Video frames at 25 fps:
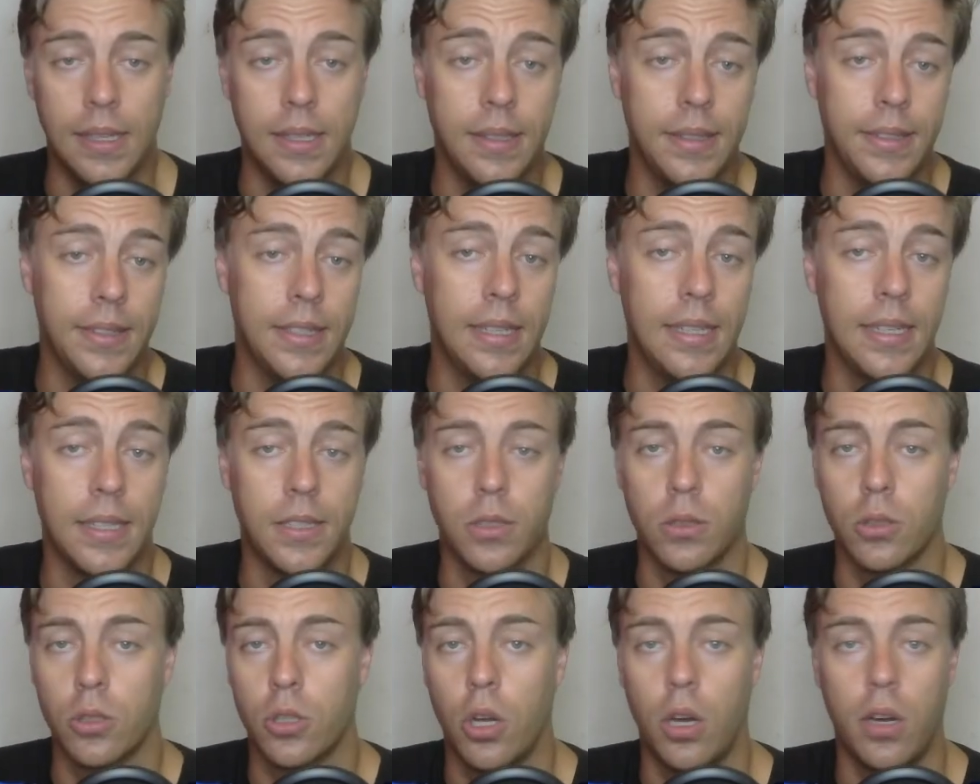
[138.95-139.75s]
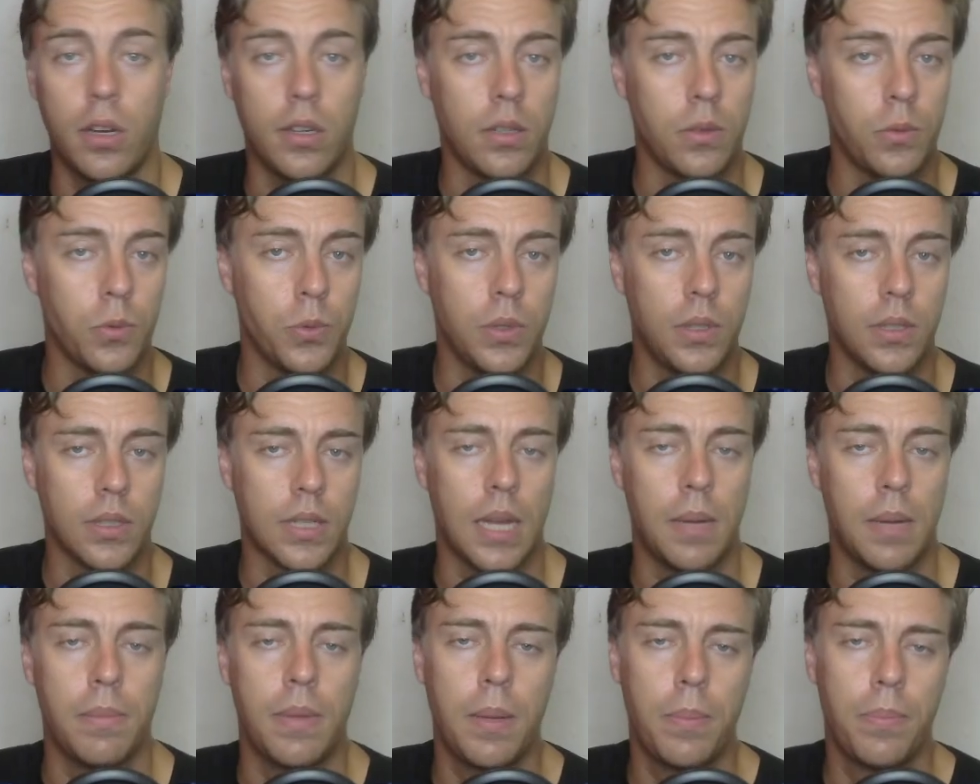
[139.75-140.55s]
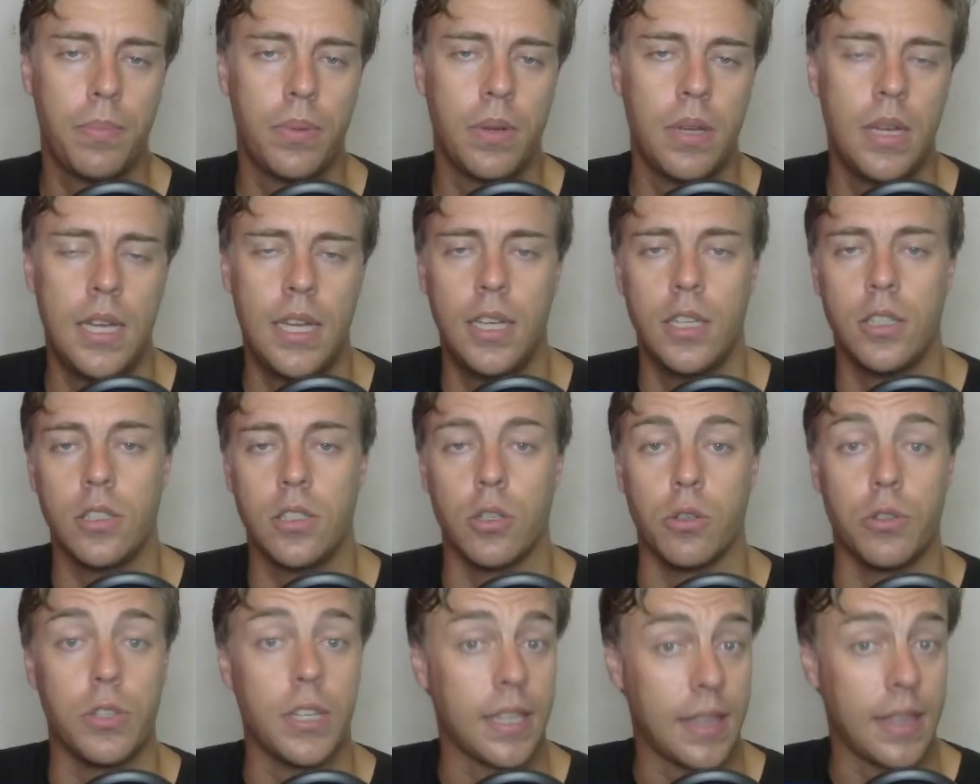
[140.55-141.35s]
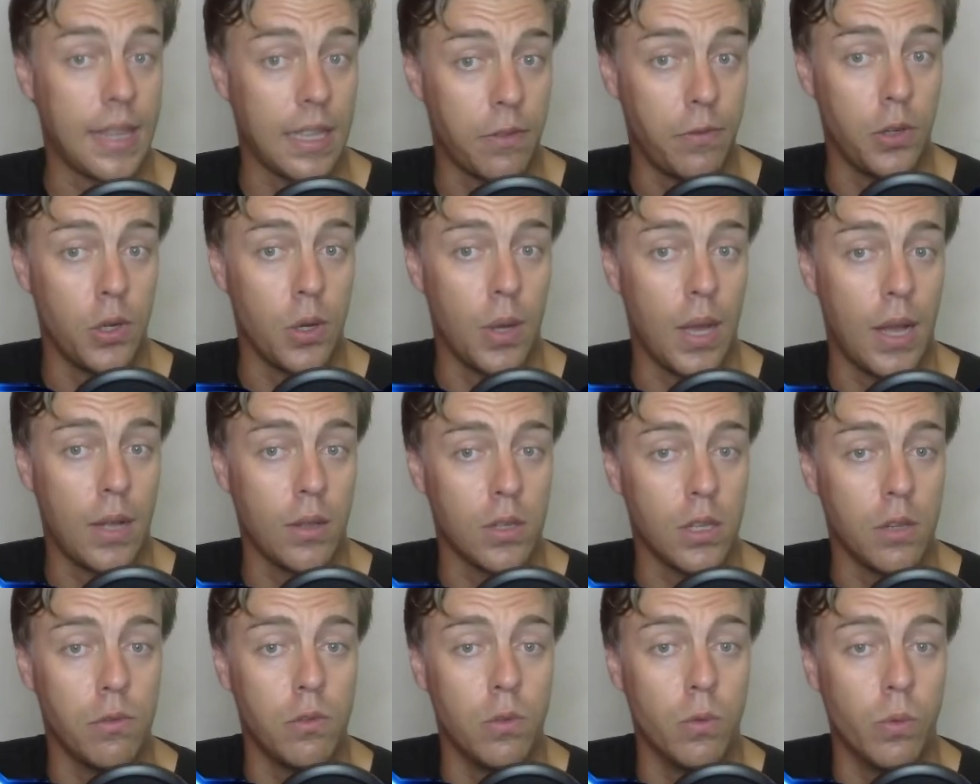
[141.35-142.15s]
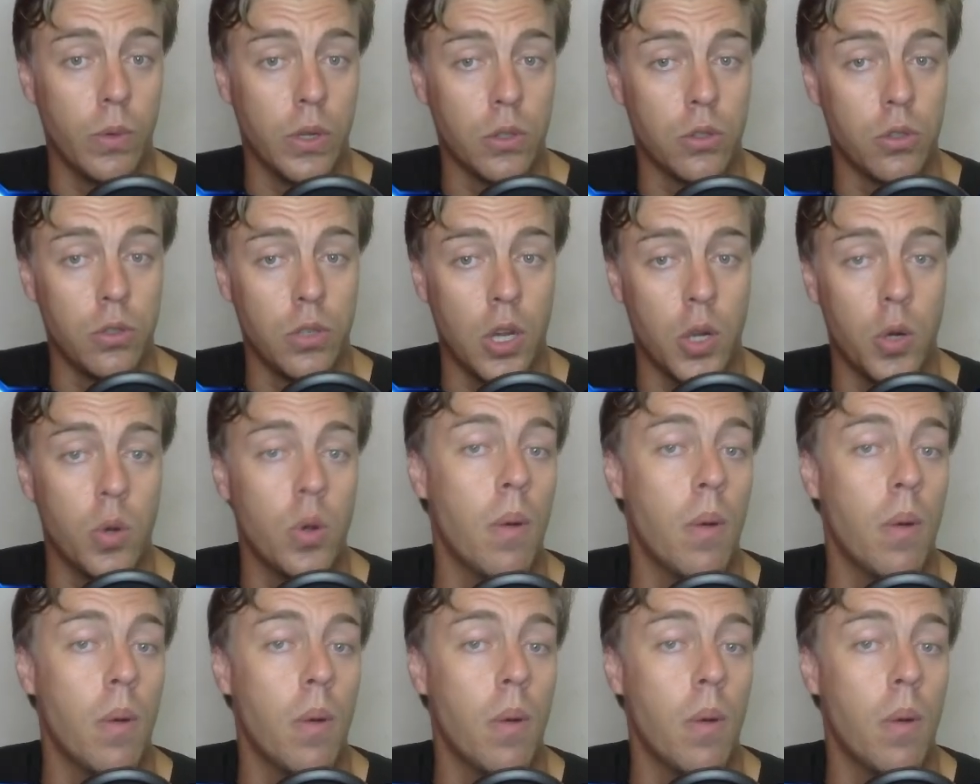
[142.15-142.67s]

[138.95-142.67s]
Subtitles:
The little card will come up. So check that video out if you want to know